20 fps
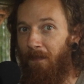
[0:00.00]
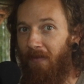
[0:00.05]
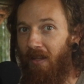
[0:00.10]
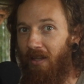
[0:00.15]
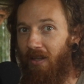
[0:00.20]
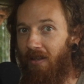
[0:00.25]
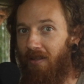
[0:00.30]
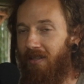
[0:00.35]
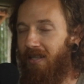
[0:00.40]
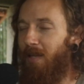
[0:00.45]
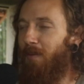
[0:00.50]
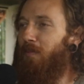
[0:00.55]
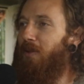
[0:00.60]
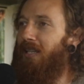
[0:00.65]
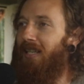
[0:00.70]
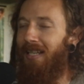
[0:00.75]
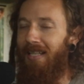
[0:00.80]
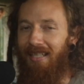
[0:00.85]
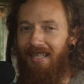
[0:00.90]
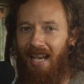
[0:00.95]
You see,
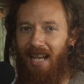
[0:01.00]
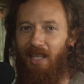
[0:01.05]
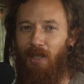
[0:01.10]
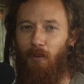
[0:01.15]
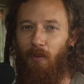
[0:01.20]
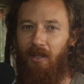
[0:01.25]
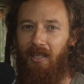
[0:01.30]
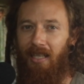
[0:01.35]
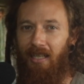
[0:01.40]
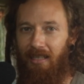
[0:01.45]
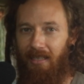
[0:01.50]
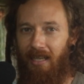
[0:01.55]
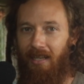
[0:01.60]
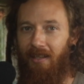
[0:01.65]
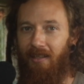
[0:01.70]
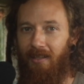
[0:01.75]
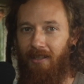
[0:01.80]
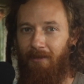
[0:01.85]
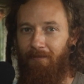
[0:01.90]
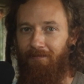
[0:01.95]
because that's what this
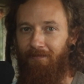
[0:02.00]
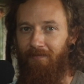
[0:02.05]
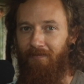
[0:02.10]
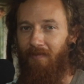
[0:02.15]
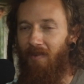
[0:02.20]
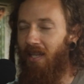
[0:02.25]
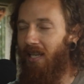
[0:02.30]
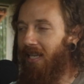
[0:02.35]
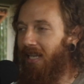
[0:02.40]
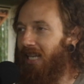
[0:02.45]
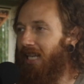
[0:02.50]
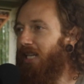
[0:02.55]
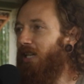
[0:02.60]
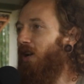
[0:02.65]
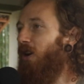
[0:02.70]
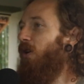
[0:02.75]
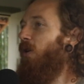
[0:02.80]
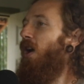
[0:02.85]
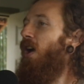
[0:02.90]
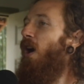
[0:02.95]
is. The
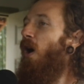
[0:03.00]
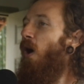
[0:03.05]
ego